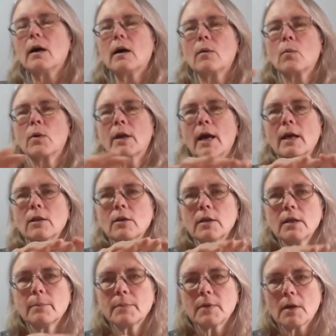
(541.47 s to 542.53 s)
When I
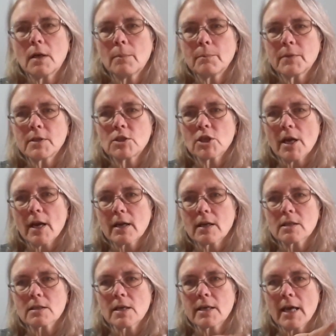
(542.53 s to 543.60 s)
look up the
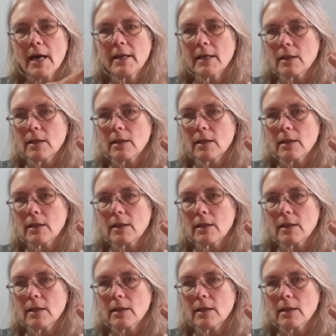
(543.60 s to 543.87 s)
jackets, again, I